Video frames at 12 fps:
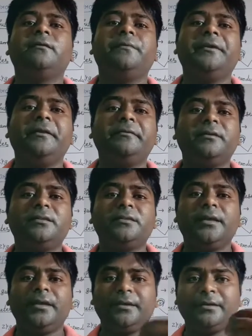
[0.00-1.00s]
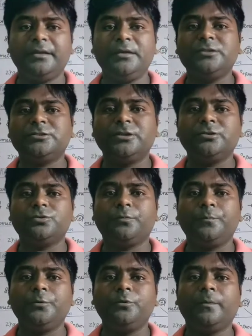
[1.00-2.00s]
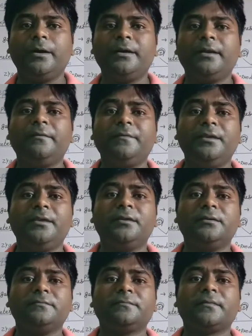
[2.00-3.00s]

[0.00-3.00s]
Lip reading: whenever they reach into puberty, we